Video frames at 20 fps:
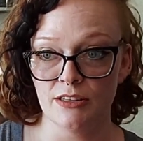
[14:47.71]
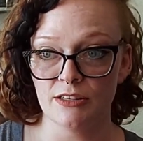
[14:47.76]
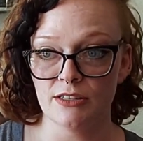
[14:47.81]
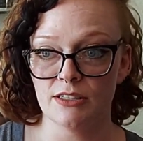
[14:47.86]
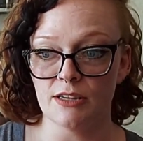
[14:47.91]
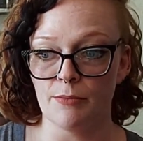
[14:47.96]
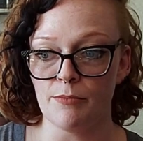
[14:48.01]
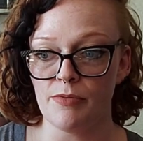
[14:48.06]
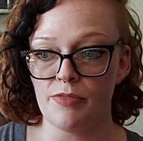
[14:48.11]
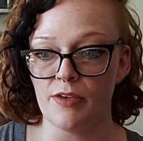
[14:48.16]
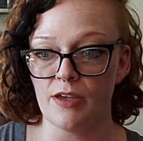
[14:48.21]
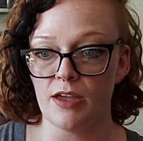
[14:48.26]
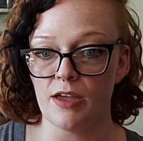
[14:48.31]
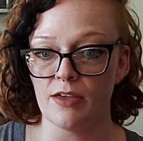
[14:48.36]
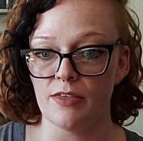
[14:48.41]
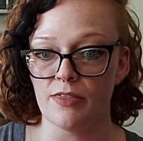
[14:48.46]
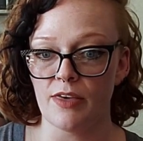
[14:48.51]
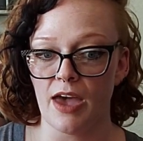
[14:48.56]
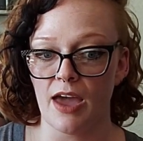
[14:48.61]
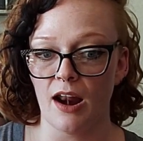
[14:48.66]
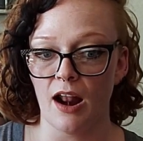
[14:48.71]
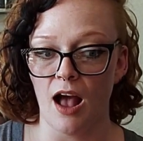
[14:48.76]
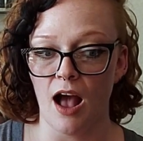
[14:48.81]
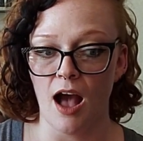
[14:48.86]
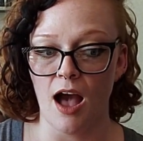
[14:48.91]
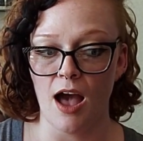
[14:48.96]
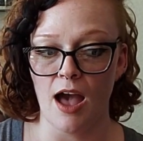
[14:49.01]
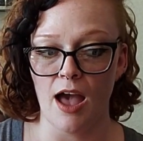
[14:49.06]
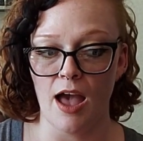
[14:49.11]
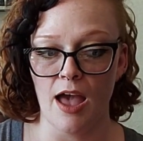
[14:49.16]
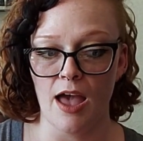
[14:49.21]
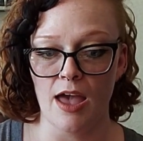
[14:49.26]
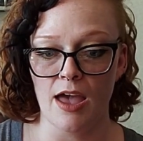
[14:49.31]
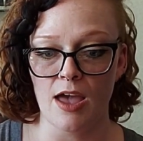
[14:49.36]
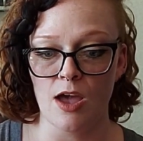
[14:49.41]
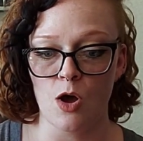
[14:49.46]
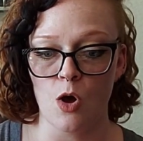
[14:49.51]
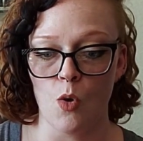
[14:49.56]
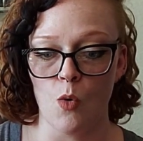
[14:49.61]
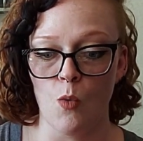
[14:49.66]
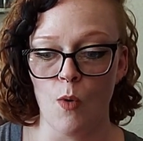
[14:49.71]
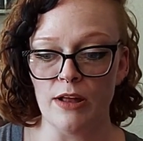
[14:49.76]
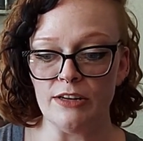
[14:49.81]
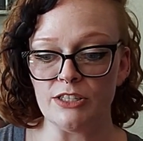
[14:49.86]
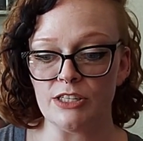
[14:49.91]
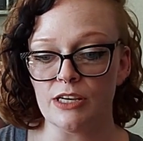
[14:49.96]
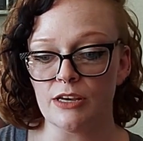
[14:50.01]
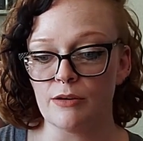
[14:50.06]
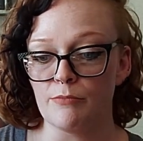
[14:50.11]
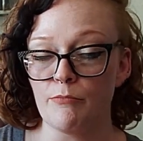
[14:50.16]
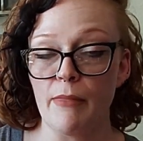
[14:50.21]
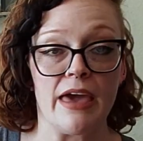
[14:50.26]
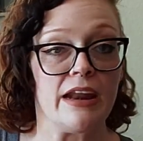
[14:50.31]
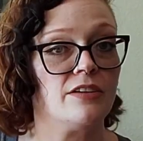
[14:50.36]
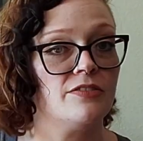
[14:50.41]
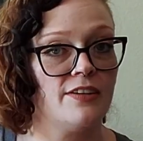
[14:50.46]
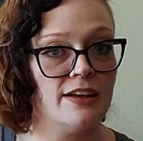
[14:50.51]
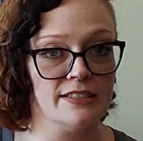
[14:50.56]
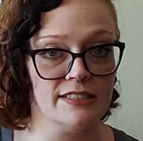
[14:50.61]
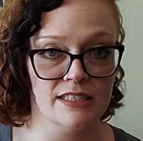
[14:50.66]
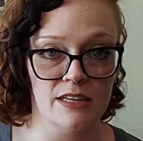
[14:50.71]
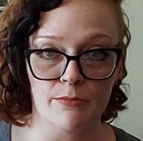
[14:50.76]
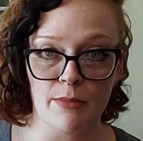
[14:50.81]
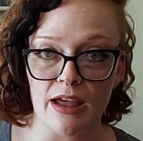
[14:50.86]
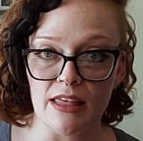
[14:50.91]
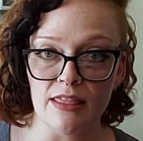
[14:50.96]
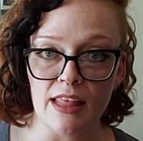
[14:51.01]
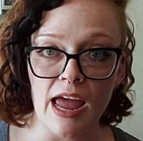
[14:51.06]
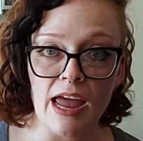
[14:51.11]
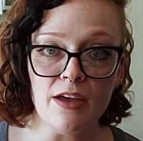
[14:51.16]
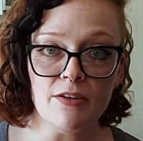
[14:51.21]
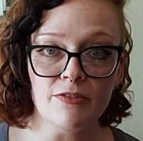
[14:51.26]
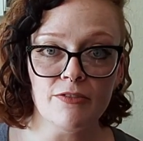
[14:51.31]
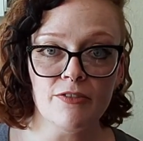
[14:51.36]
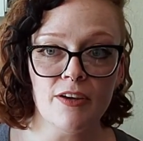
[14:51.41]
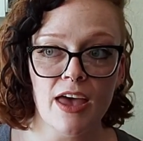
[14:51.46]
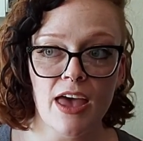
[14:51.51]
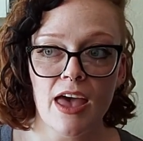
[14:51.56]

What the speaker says: something that I want to manifest in my life,